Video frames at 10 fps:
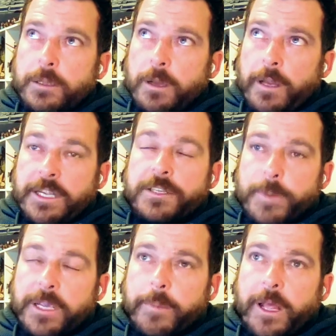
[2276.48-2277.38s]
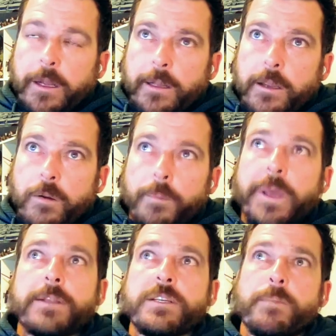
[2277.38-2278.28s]
I did speak about earlier
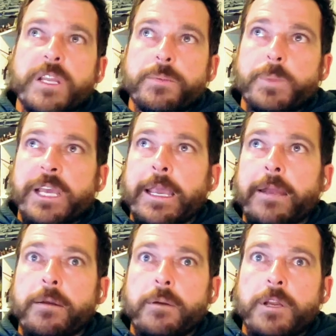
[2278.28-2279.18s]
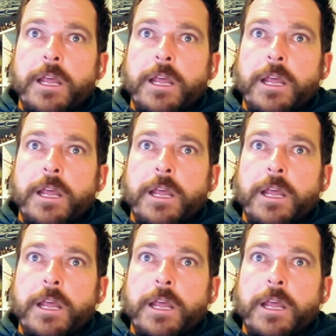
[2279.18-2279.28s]
about somebody's plan